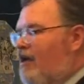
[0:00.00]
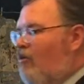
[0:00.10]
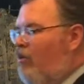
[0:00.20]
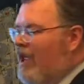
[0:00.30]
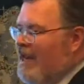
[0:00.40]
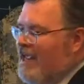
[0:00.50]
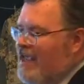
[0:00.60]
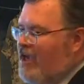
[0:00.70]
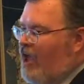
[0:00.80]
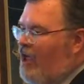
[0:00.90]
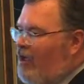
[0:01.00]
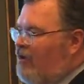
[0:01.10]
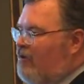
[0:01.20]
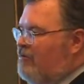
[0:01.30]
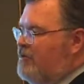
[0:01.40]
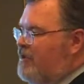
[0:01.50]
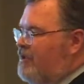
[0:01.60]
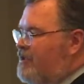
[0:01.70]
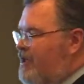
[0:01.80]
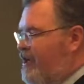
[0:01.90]
when he goes
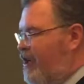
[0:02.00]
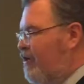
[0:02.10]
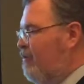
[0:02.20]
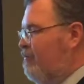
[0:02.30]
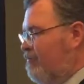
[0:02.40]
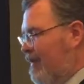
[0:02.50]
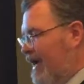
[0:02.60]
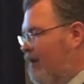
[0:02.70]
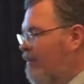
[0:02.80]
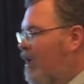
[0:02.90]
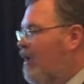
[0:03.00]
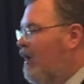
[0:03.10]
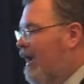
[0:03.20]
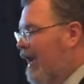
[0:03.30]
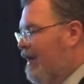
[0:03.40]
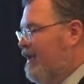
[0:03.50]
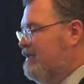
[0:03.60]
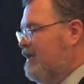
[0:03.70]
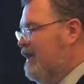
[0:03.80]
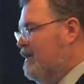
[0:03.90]
to you, ma'am, and he
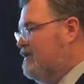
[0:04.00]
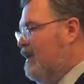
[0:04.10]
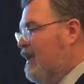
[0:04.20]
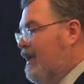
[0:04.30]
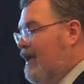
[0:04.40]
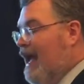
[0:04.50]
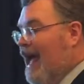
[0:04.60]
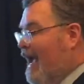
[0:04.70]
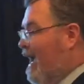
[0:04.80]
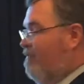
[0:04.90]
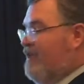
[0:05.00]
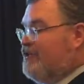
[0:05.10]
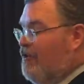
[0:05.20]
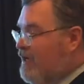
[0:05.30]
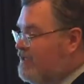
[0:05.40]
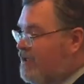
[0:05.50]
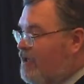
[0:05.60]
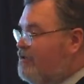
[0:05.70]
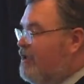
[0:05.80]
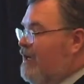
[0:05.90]
says, I have this great
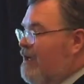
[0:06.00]
solution.